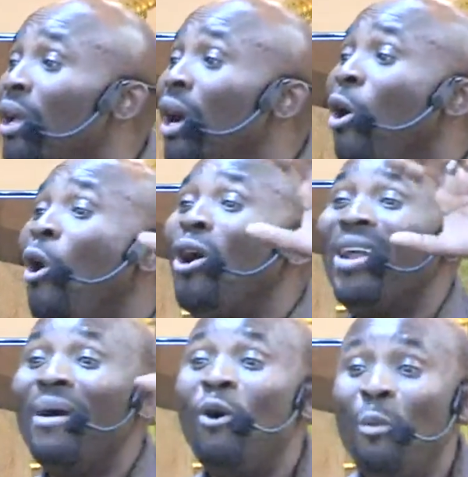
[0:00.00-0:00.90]
All
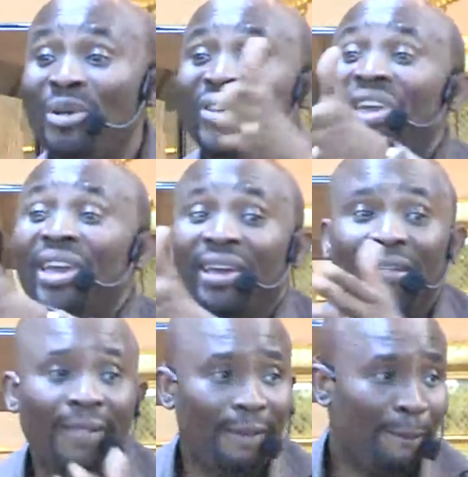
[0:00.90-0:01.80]
our hope is here.
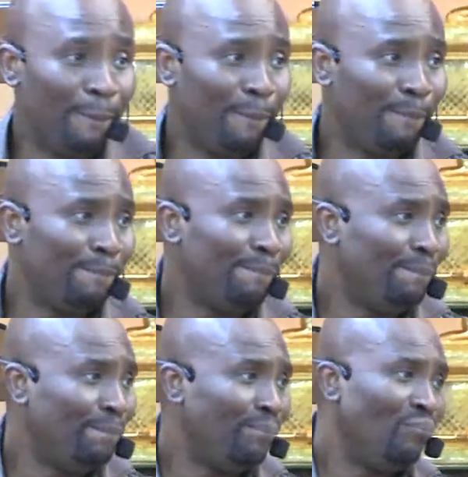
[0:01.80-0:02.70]

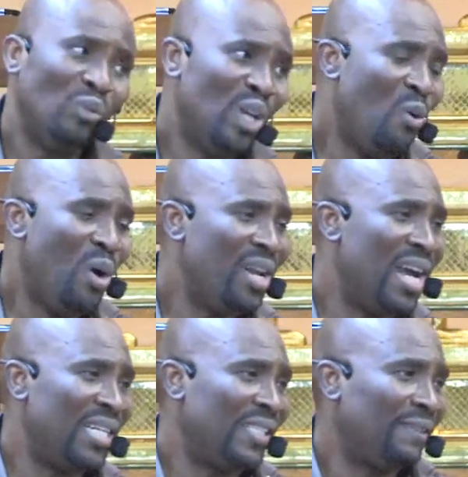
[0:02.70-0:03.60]
We don't want
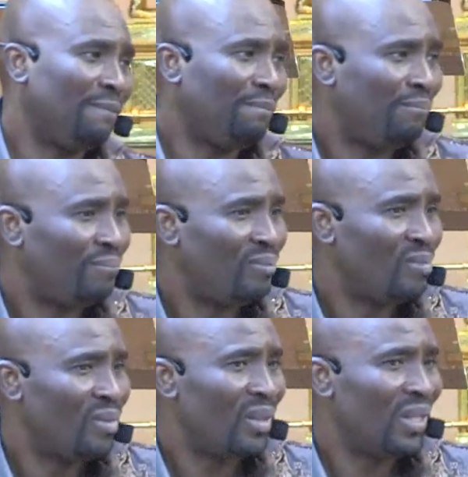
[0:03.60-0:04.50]
that.
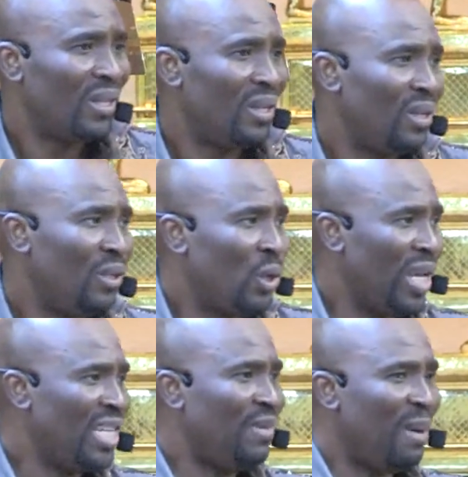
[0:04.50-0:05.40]
So
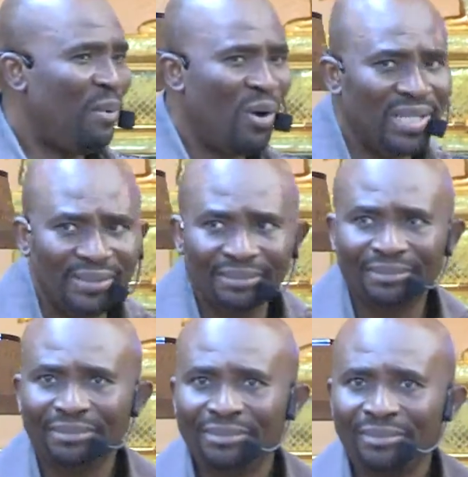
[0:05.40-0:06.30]
here's my point
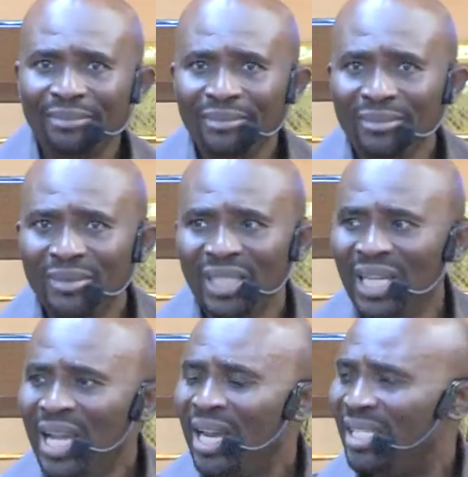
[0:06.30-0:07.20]

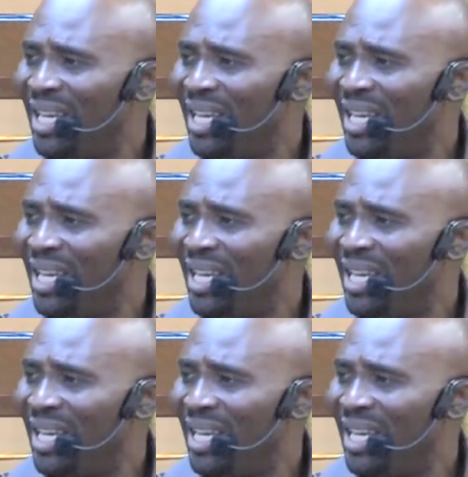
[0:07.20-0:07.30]
there's a